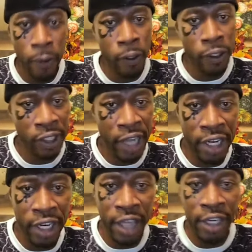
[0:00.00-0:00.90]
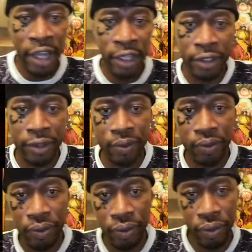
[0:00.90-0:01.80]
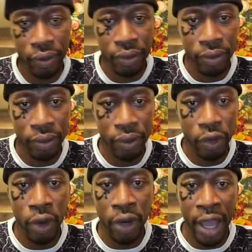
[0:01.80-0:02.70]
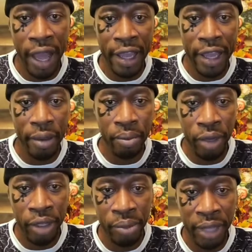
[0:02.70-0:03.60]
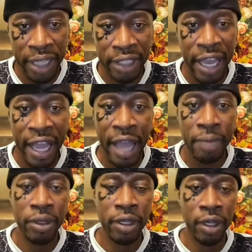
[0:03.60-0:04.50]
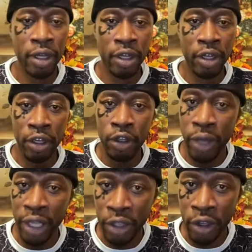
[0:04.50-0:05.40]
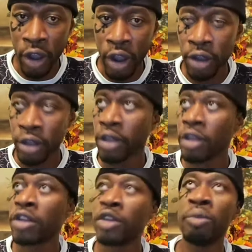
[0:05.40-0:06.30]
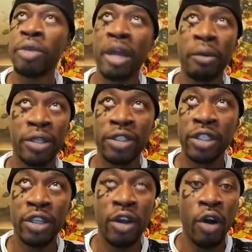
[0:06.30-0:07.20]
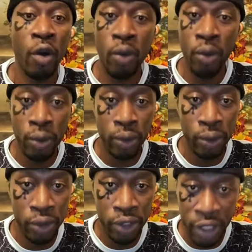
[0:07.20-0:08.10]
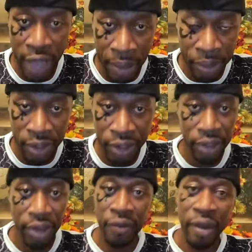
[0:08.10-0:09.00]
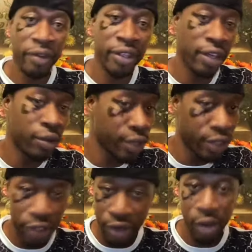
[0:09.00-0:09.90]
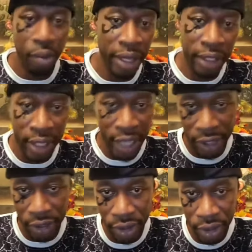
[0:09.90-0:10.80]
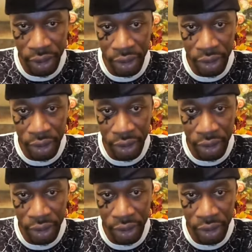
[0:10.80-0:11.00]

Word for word: The cost is $99. You go to I am Brother Polite app, you hit the cart, you'll be able to see a whole synopsis of everything you need to know about the class.